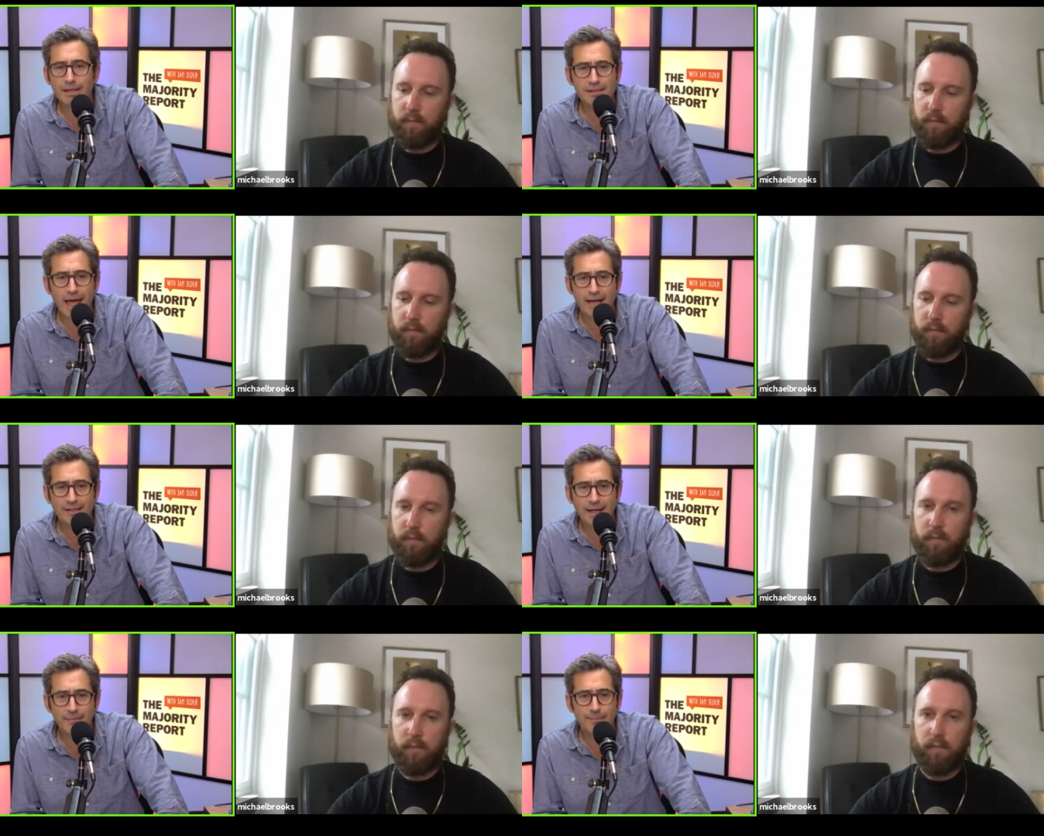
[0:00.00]
Speaker 1: last
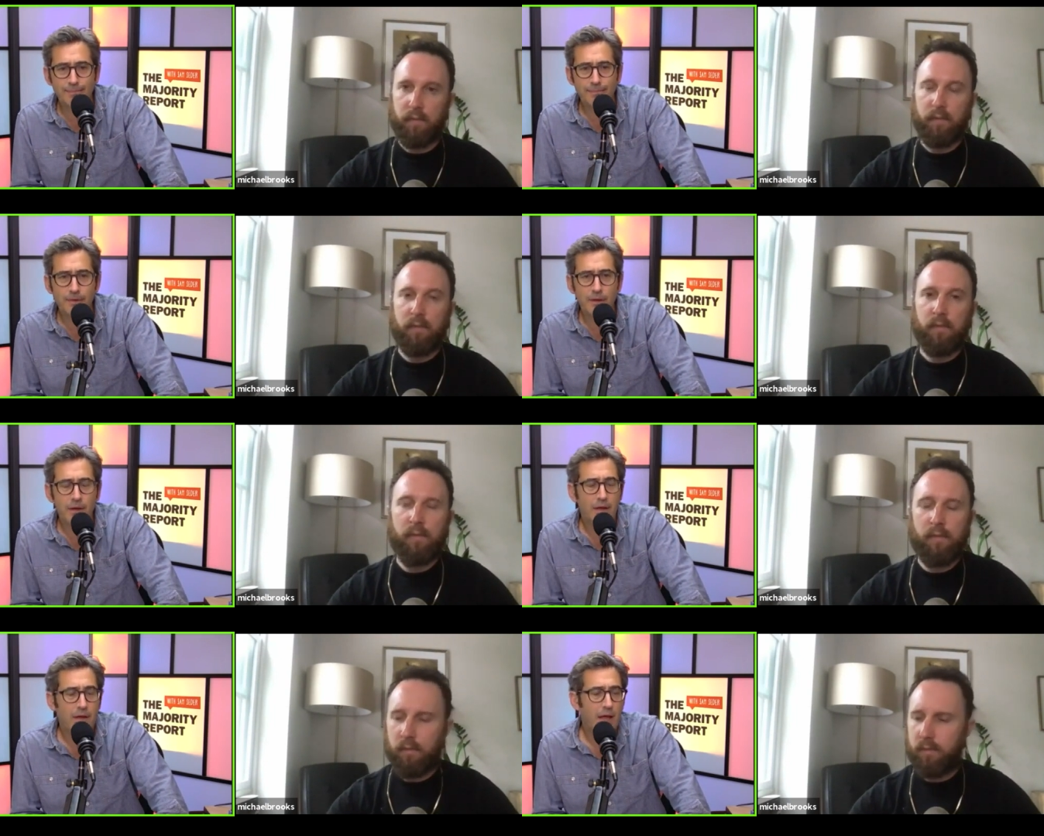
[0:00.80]
name,
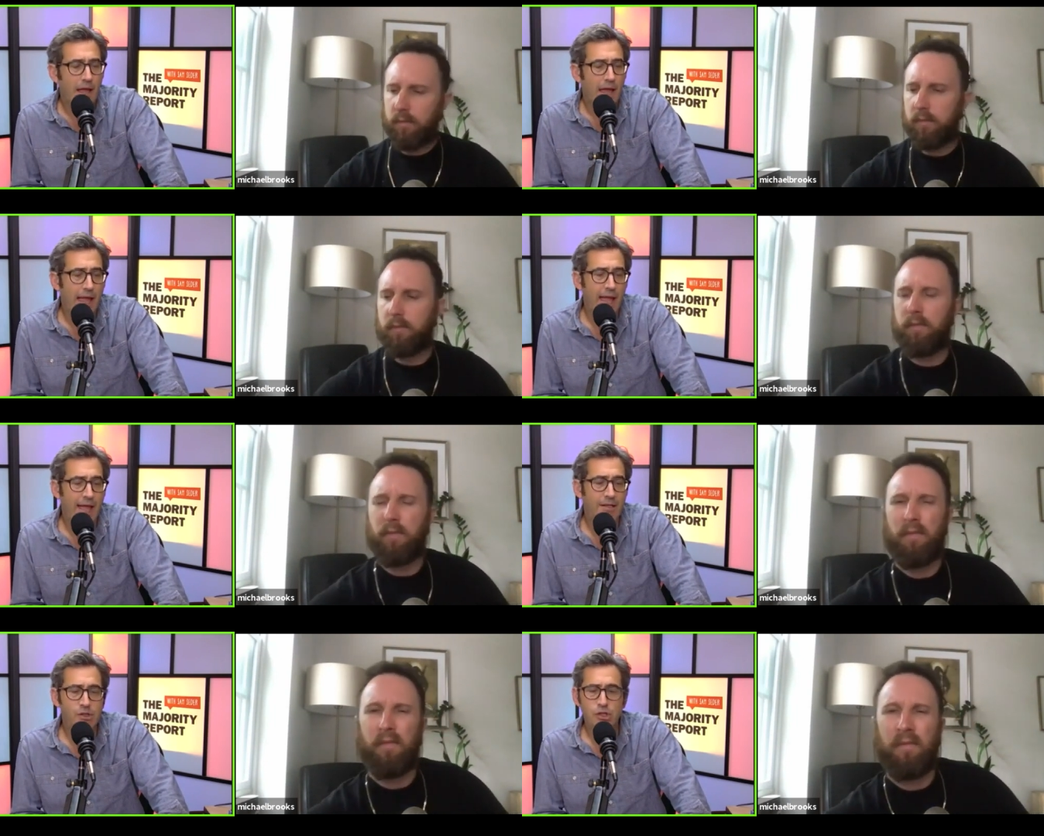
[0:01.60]

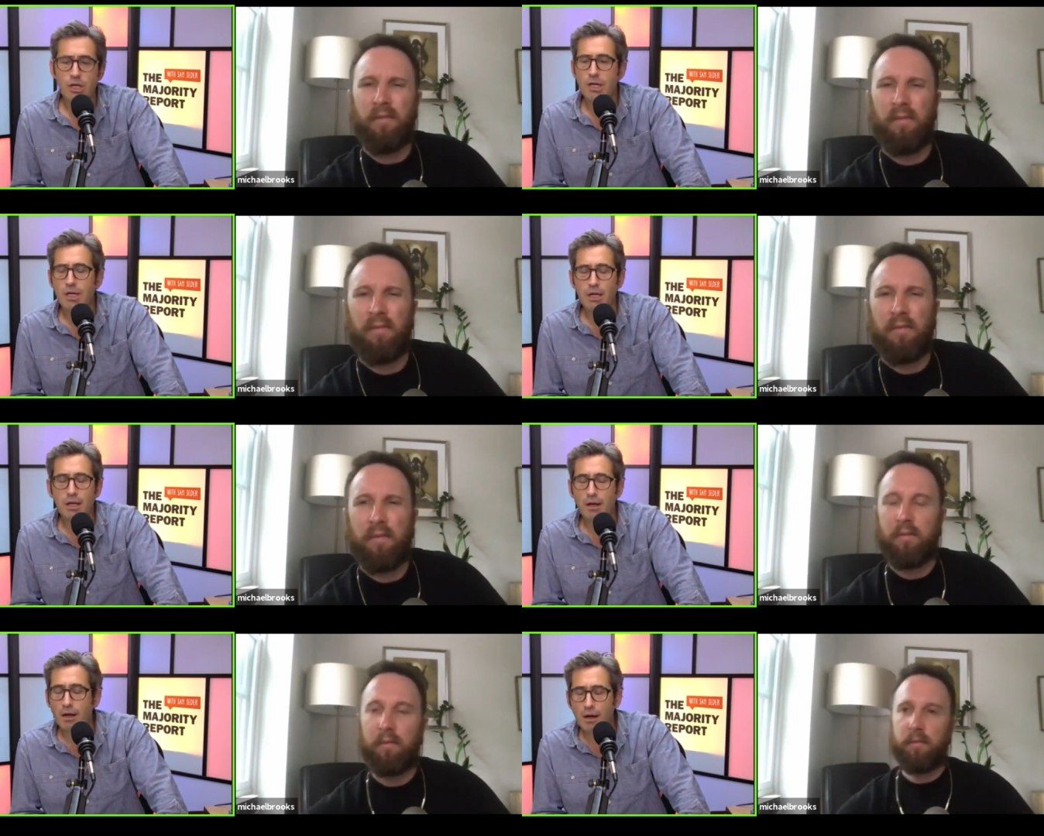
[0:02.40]
and she
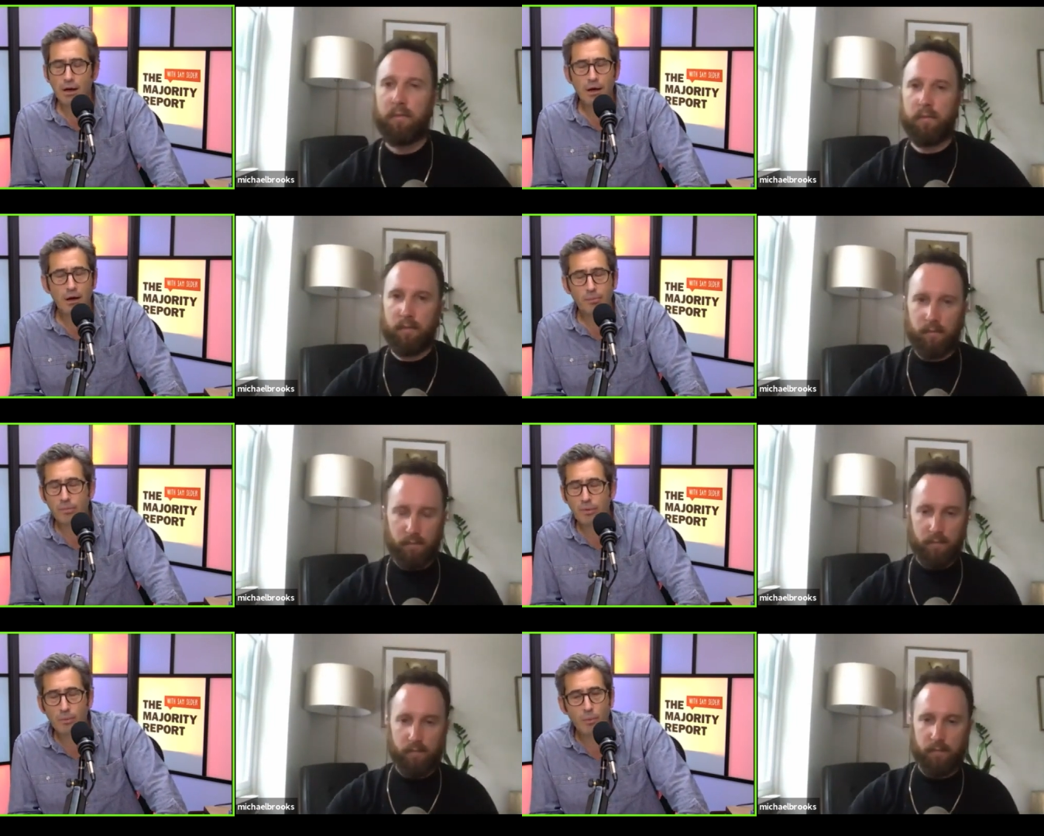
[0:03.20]
uh,
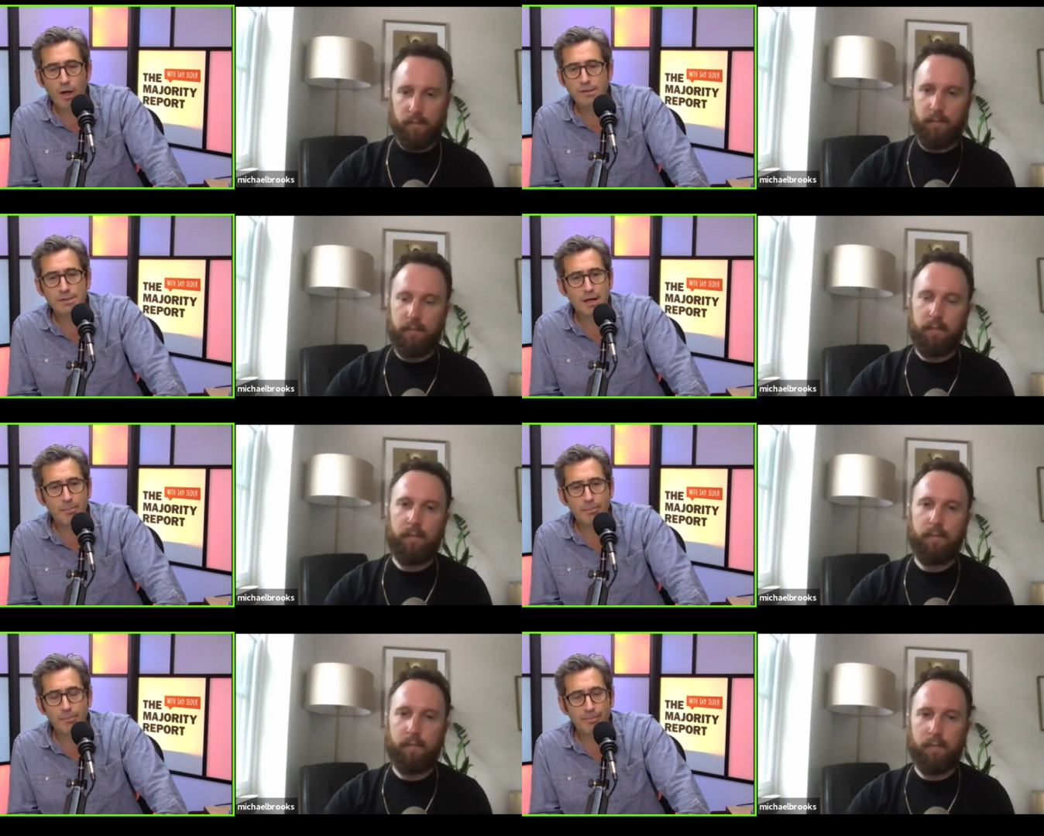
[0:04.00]
won
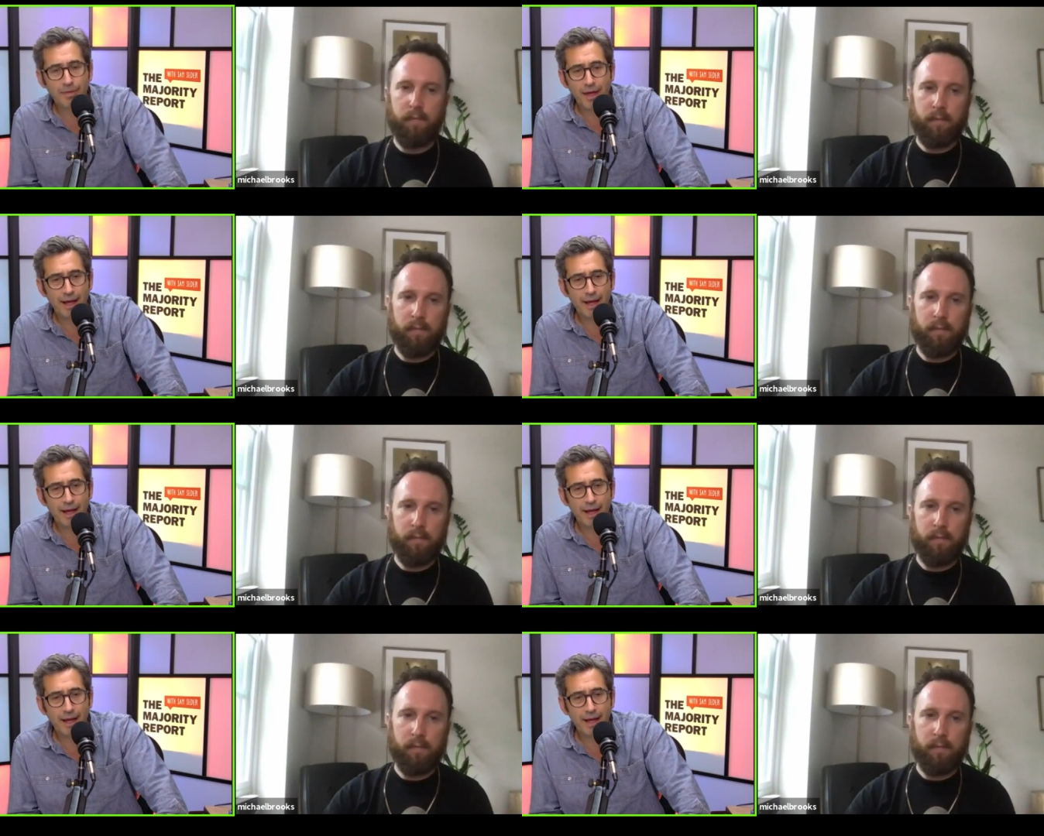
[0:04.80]
something.